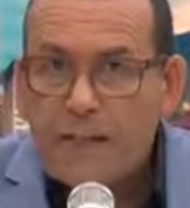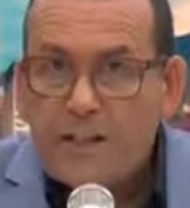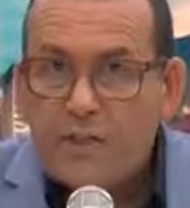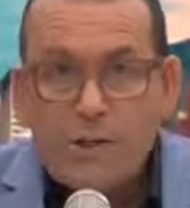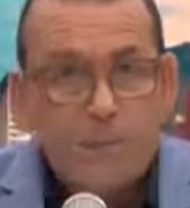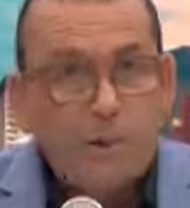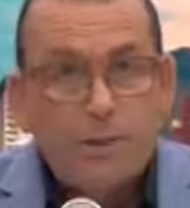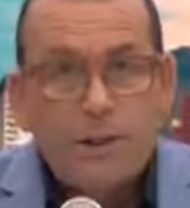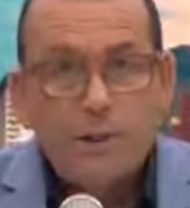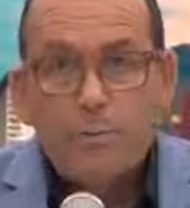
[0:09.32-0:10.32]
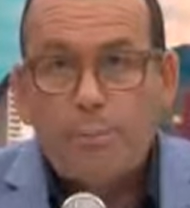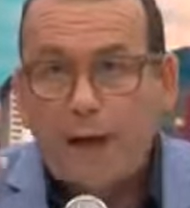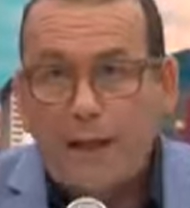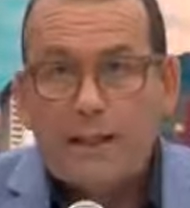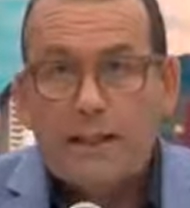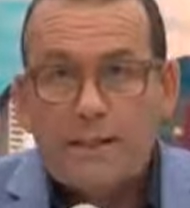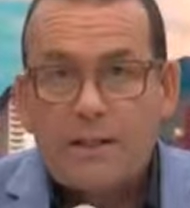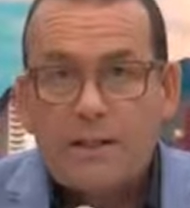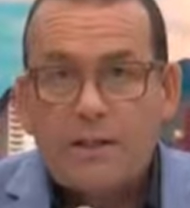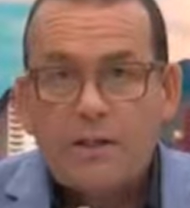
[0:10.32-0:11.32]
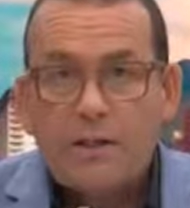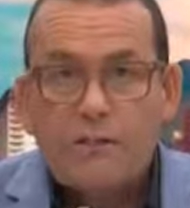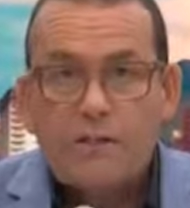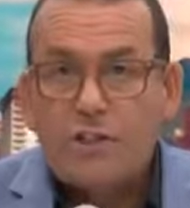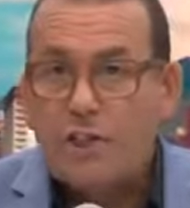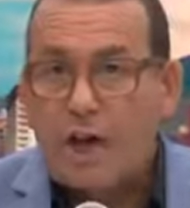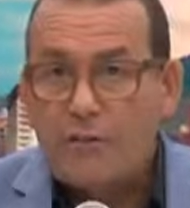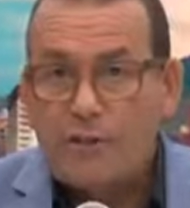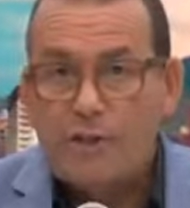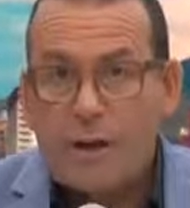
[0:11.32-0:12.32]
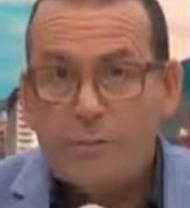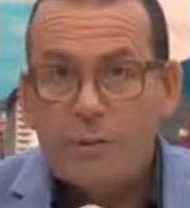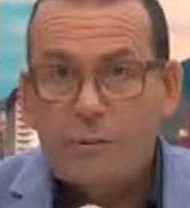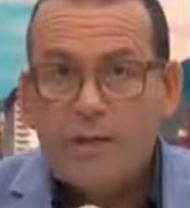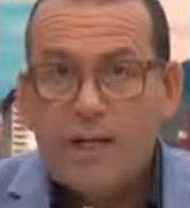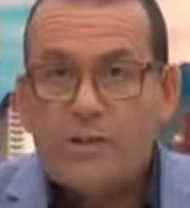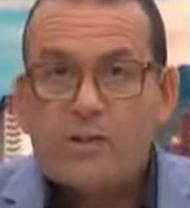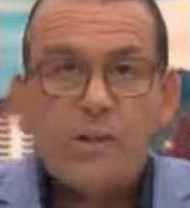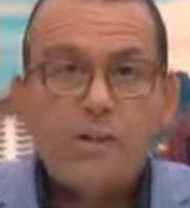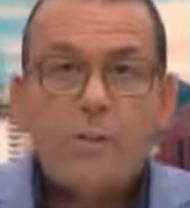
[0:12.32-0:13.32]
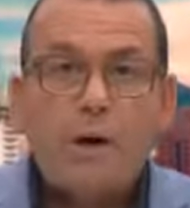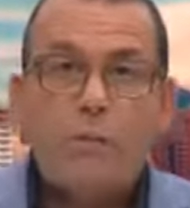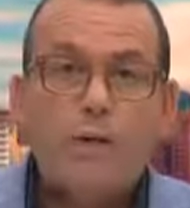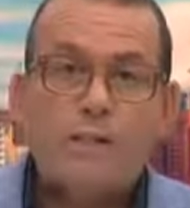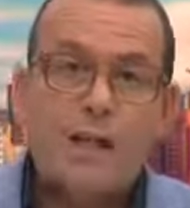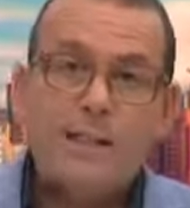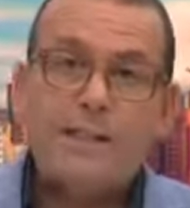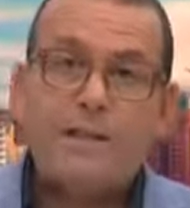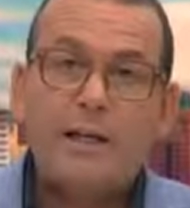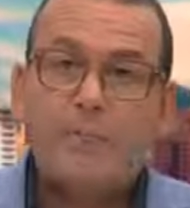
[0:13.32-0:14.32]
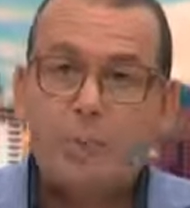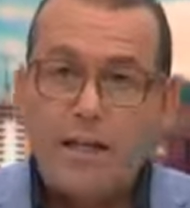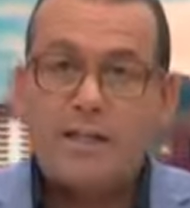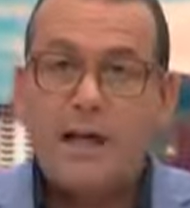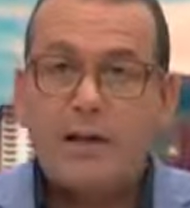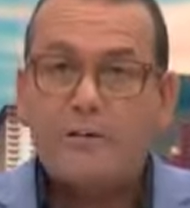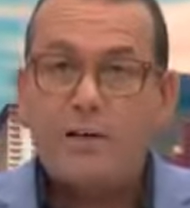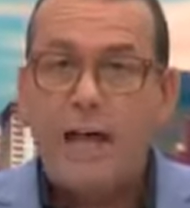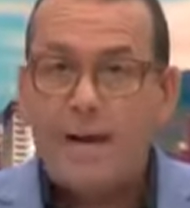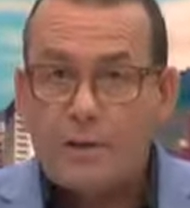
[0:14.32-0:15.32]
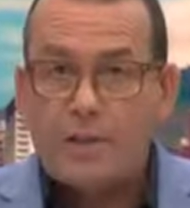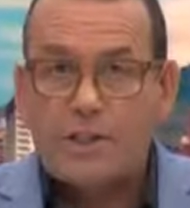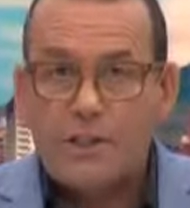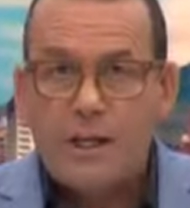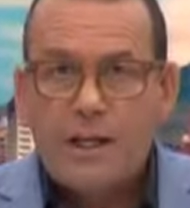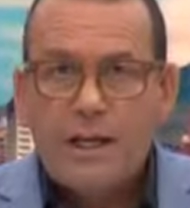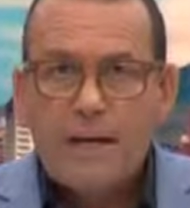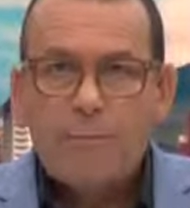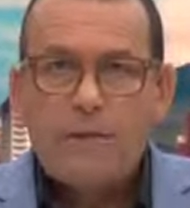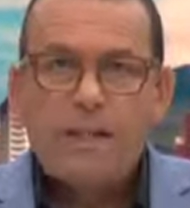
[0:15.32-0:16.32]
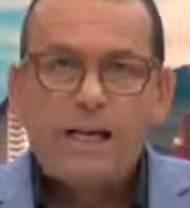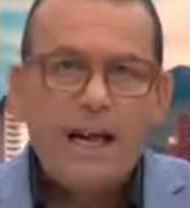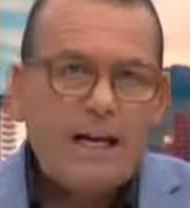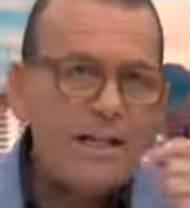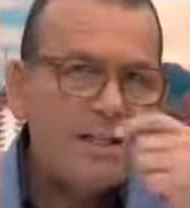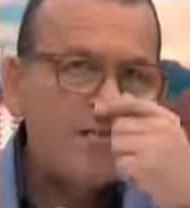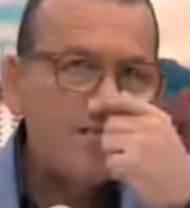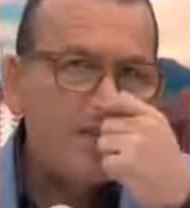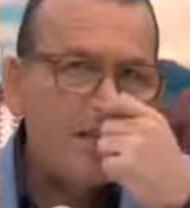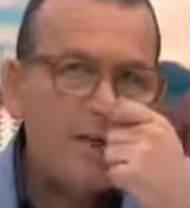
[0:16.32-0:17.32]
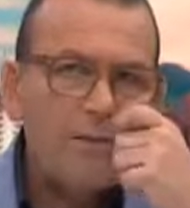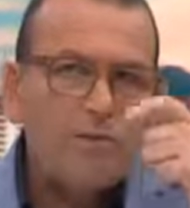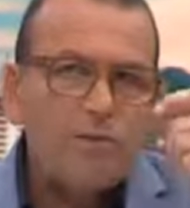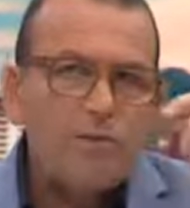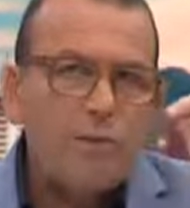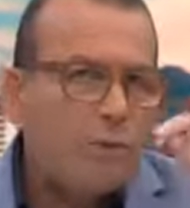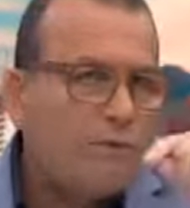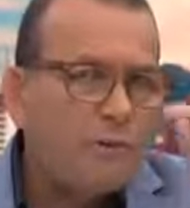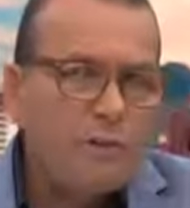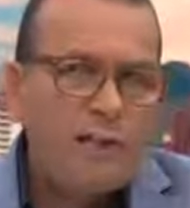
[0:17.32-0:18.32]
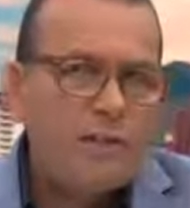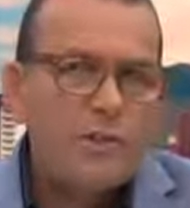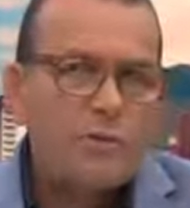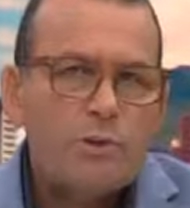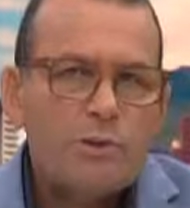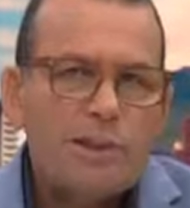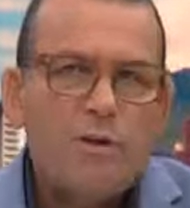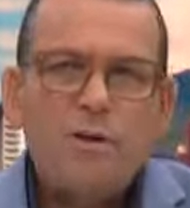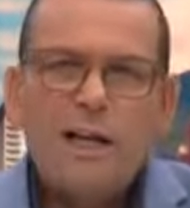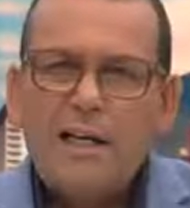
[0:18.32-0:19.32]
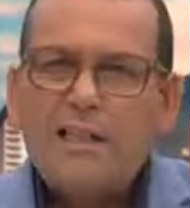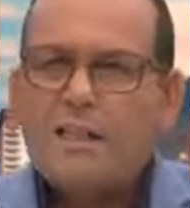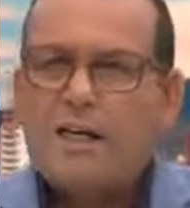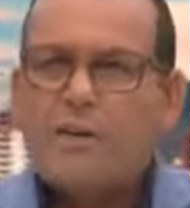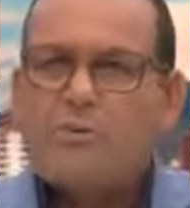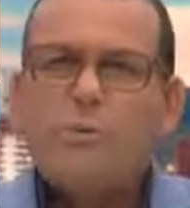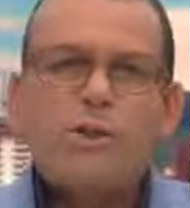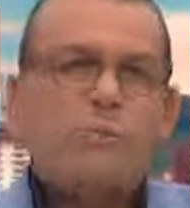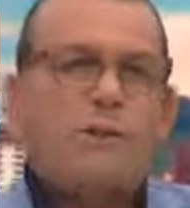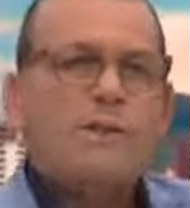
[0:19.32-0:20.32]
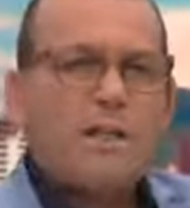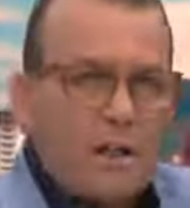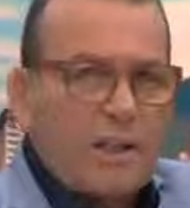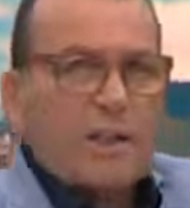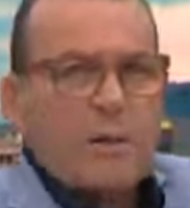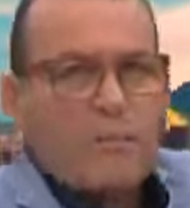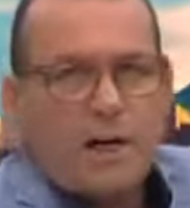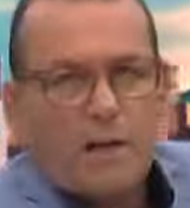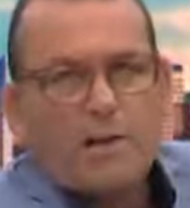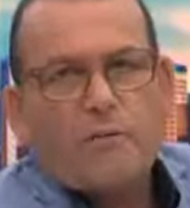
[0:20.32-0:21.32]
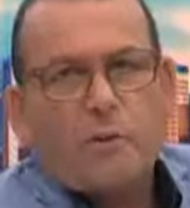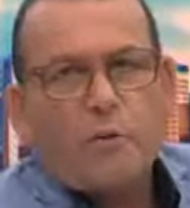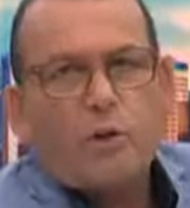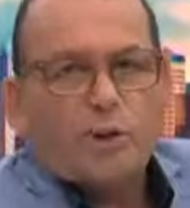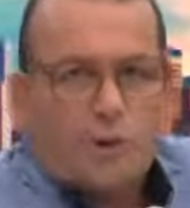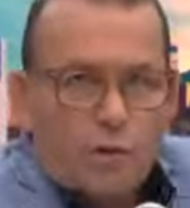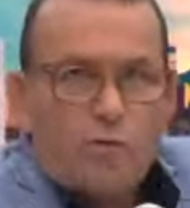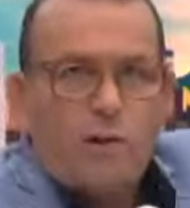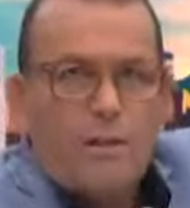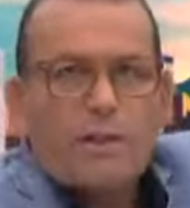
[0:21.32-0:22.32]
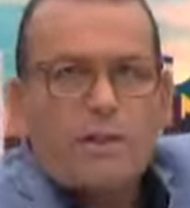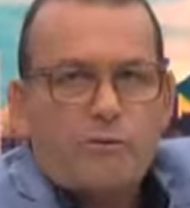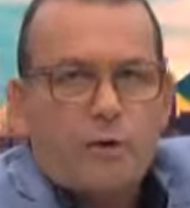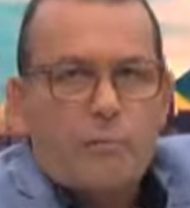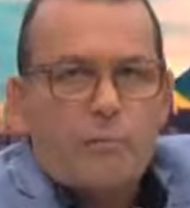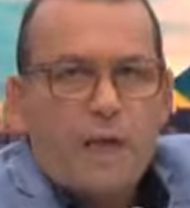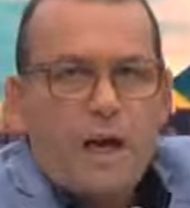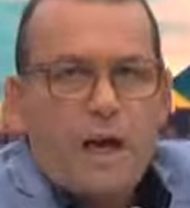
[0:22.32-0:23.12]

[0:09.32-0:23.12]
It's simple, really. You buy a kit, you give a saliva sample, and 6 to 8 weeks later, you get a breakdown of your heritage. But can it tell you if you're related to royalty, or can it tell you which particular part of the world your family are from?